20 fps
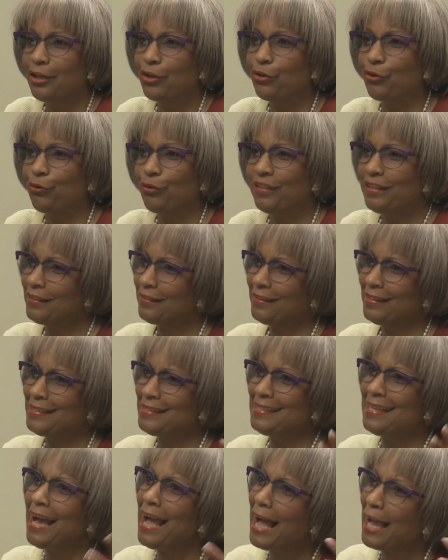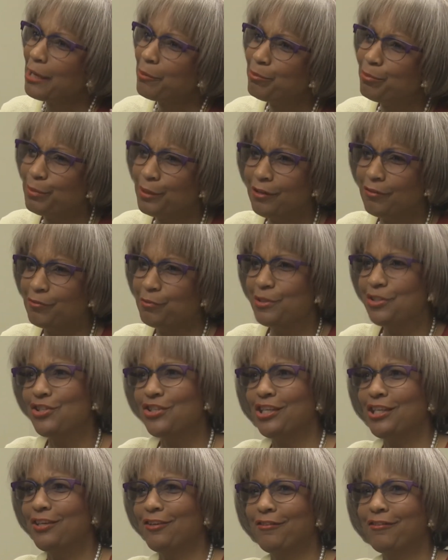the type of
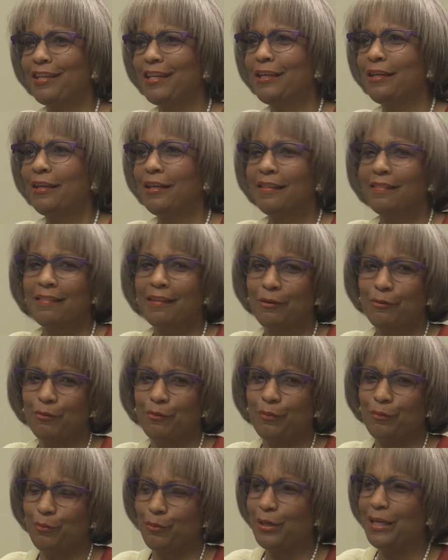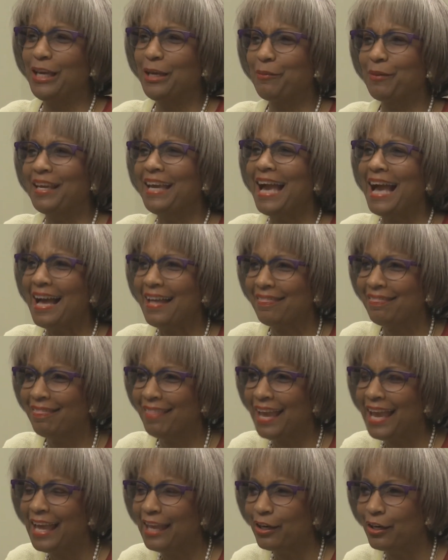machinery that we had
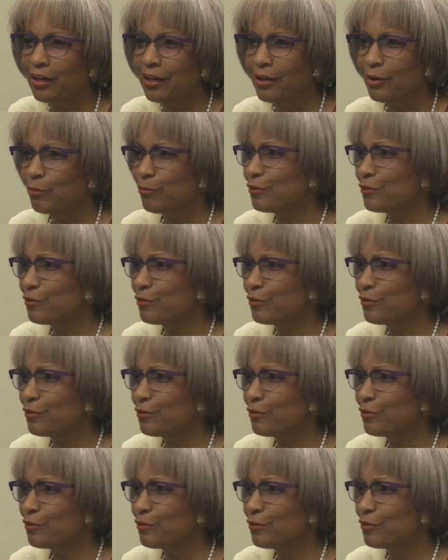then